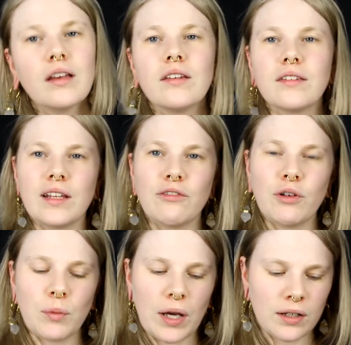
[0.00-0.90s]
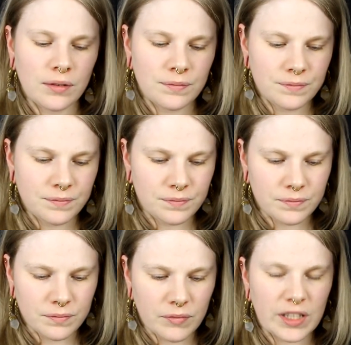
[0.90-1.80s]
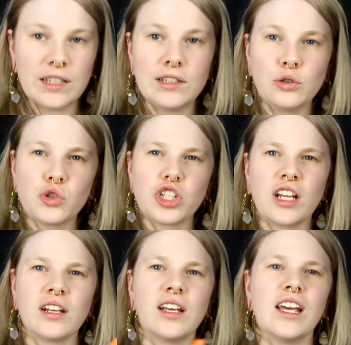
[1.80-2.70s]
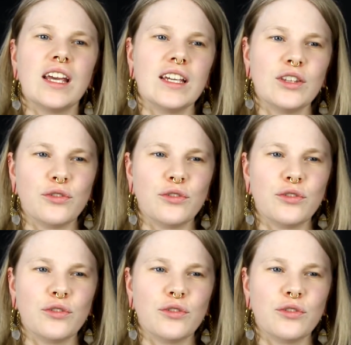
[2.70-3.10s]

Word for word: silvery one, Illusion, it